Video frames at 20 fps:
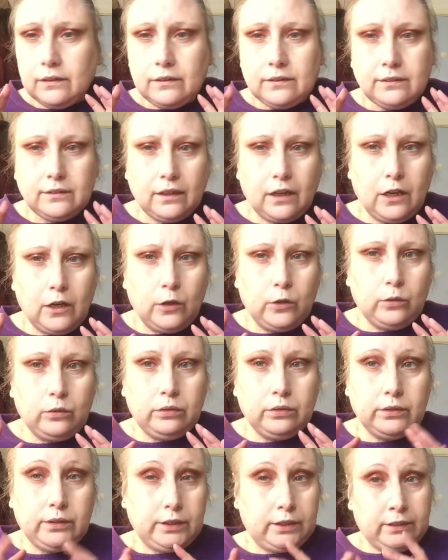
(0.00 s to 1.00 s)
So
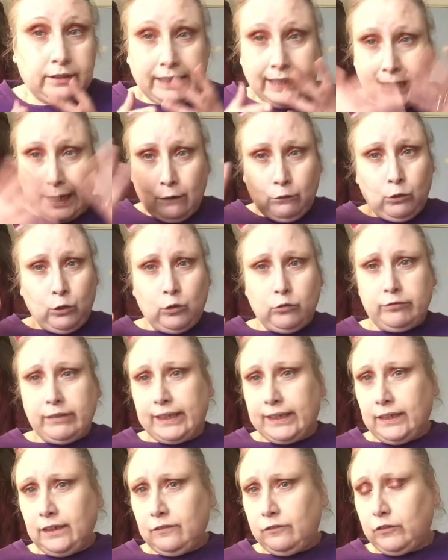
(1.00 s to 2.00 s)
you're now all
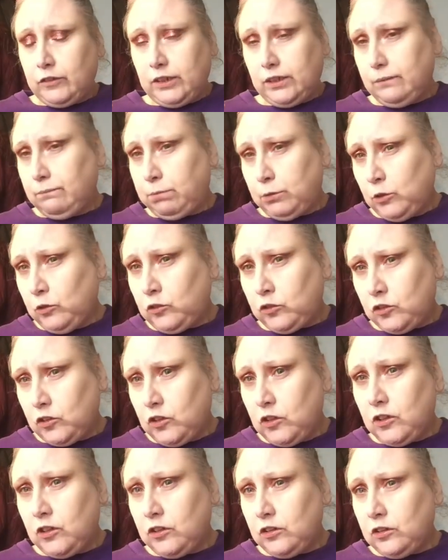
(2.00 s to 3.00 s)
ready for your
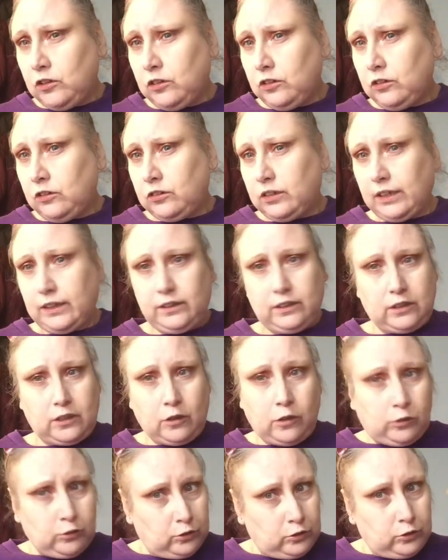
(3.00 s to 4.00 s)
blushes and your
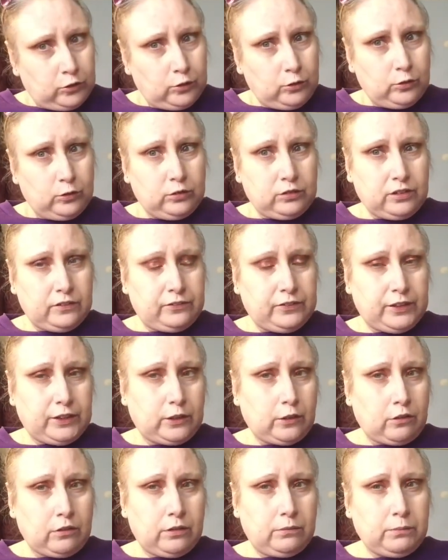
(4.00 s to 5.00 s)
contours if you're
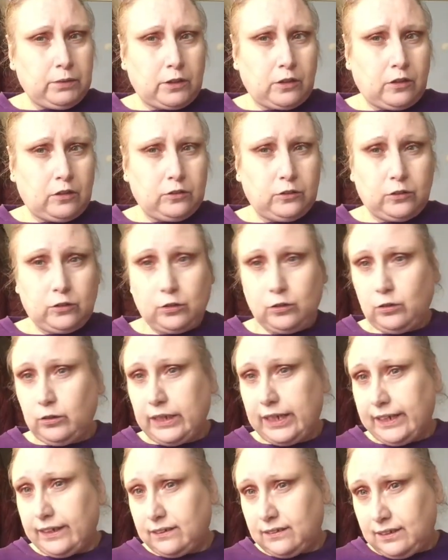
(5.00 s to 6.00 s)
going with contour,
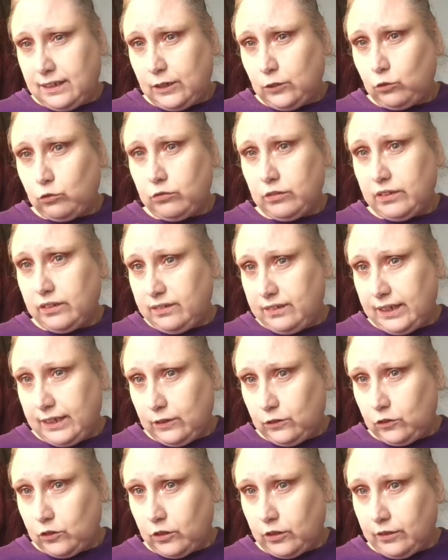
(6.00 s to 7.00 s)
etc,
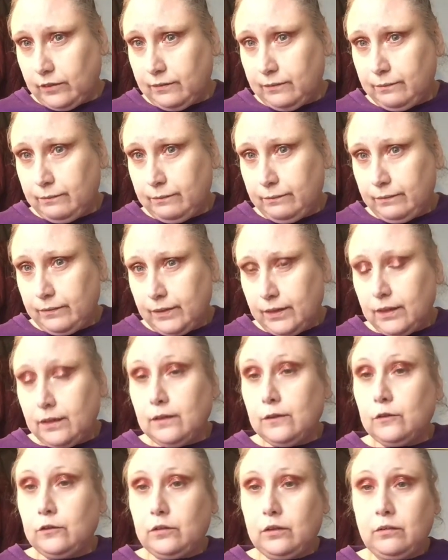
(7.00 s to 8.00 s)
etc.
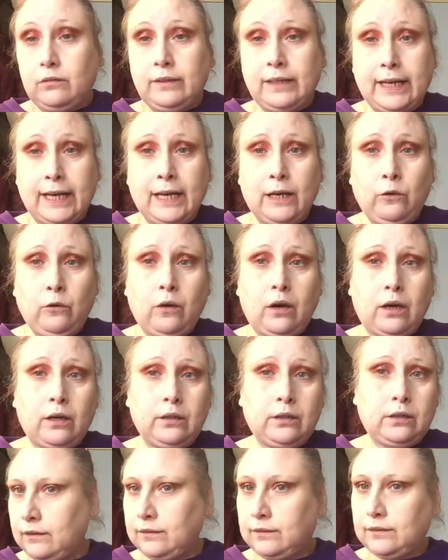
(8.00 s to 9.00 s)
So now I'm
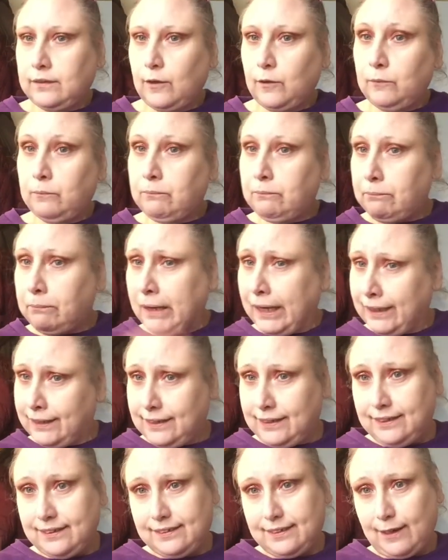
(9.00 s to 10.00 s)
going to go back
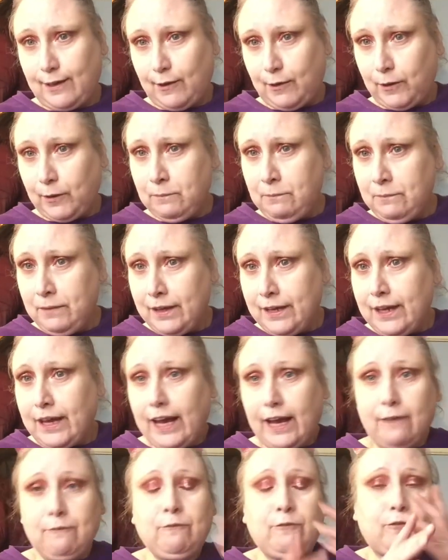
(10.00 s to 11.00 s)
in time
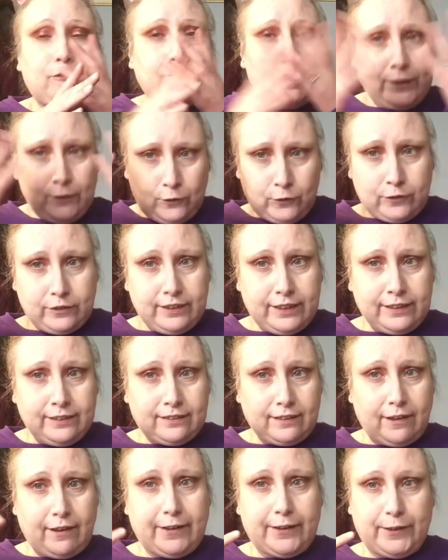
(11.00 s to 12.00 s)
and finish this
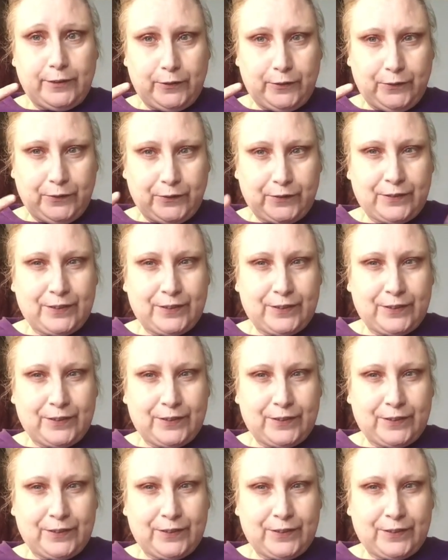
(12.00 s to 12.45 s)
eye look.